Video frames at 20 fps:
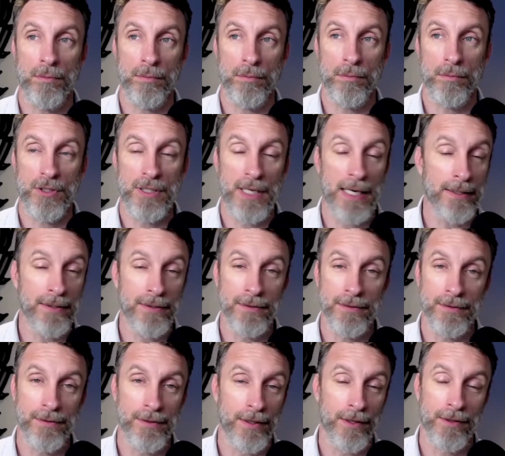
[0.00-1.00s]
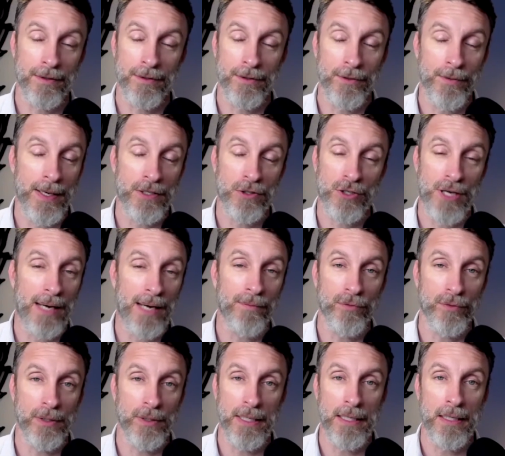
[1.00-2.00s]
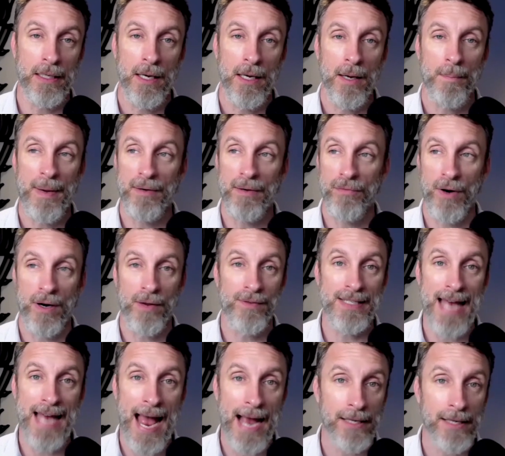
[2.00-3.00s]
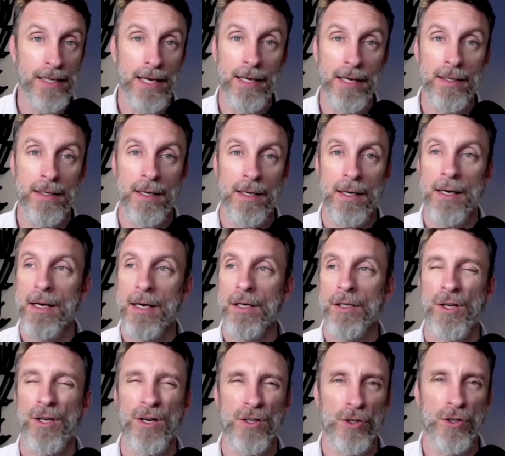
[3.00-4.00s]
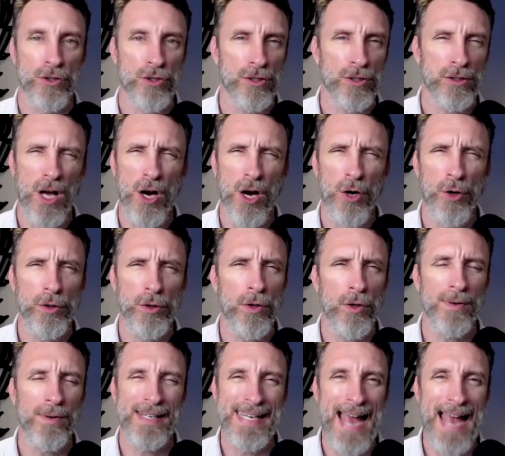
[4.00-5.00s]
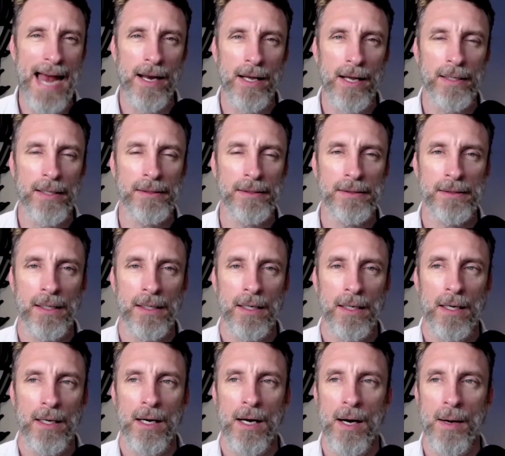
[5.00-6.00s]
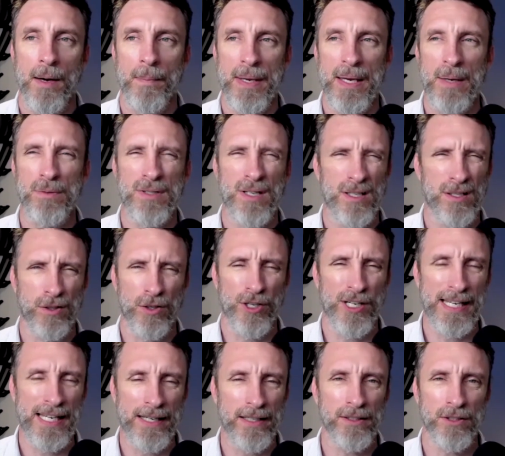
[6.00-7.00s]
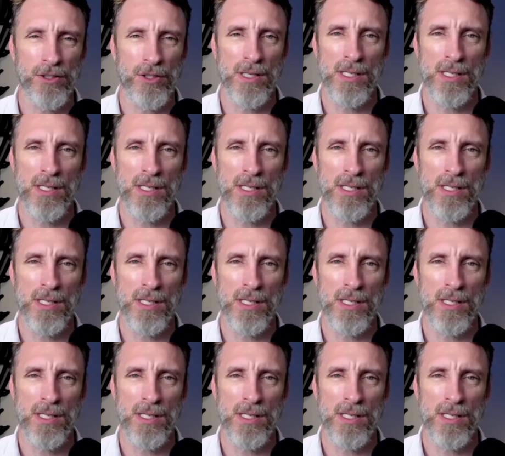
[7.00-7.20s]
citizens here in the U S shamefully made fun of his accent. You, you're slow. You don't get us. Um, he was just learning English at